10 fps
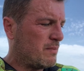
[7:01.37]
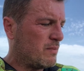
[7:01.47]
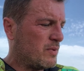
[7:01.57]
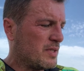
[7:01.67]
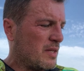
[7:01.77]

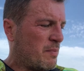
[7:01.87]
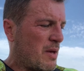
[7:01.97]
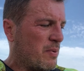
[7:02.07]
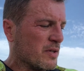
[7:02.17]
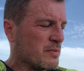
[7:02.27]
was in the
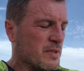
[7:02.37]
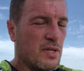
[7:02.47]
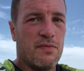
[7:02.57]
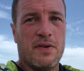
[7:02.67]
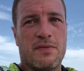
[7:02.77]
pit box of my
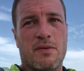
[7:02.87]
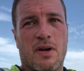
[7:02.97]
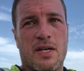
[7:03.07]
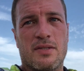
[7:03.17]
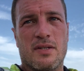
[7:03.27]
250
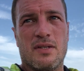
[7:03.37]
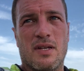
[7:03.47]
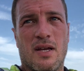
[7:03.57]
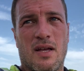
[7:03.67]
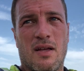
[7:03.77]
race, and
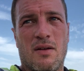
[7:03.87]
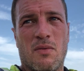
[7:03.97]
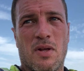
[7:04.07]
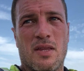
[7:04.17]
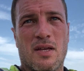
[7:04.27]

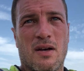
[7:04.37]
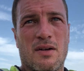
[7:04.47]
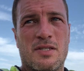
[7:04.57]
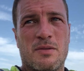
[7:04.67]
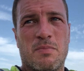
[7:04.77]
one of the
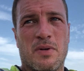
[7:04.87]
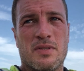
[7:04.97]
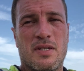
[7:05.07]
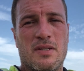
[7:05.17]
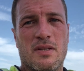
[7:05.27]
guys
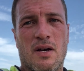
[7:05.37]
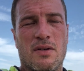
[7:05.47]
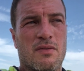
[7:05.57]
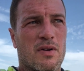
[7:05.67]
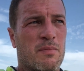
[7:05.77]
spotted, oh,
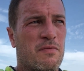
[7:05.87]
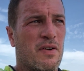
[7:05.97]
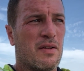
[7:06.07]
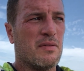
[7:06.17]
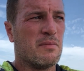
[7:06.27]
you've got a
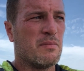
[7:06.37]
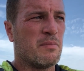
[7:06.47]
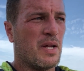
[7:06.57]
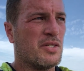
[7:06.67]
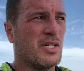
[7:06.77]
front
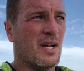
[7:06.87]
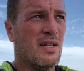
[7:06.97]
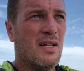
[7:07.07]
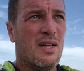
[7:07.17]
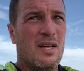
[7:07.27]
puncher.
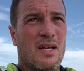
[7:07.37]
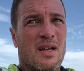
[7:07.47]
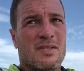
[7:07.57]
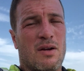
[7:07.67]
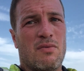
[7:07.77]

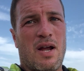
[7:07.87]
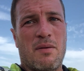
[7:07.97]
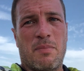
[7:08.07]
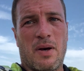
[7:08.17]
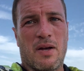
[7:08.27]
So I
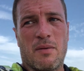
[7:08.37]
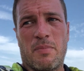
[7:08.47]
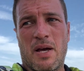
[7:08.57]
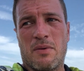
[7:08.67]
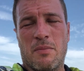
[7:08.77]
ran
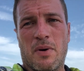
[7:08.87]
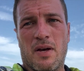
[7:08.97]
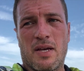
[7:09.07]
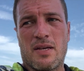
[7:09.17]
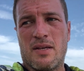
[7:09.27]
back with the
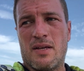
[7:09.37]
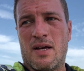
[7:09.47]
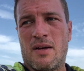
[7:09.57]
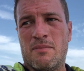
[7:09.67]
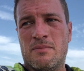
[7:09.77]
bike.
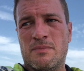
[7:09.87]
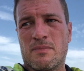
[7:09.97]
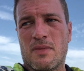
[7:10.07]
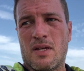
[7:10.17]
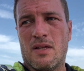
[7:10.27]

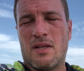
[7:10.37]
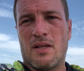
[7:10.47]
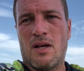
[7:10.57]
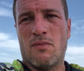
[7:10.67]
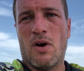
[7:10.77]

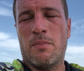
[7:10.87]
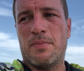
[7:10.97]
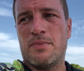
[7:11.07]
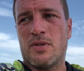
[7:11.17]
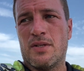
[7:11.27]
Rob
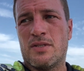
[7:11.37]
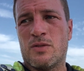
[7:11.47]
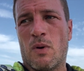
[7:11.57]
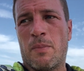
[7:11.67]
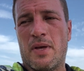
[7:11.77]
tried to
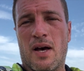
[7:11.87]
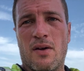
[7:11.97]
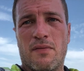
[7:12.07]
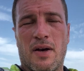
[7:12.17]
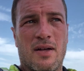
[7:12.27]
swap it
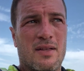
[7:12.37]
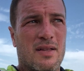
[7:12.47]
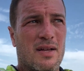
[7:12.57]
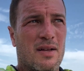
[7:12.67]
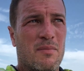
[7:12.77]
over,
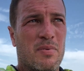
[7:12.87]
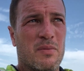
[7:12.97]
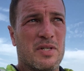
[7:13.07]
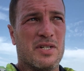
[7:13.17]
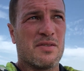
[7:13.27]
but
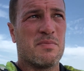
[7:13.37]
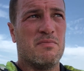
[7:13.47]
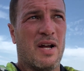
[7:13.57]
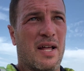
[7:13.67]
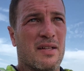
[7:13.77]
we just
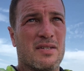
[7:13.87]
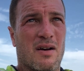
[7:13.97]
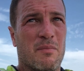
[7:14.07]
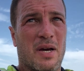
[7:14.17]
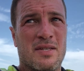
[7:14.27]
ran out of
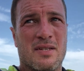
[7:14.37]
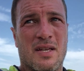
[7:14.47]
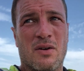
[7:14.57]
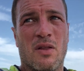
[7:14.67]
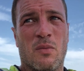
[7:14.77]
time
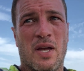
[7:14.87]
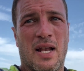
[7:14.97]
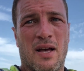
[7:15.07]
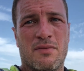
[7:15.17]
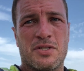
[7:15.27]
basically. Got the
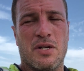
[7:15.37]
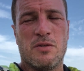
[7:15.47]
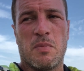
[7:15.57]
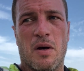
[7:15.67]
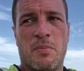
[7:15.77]
wheel out of
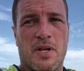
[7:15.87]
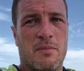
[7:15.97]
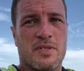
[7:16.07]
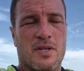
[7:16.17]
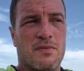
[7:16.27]
Stu's bike, put it in
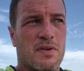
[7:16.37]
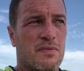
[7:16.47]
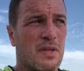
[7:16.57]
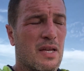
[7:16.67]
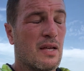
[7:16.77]
my
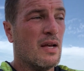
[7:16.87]
250,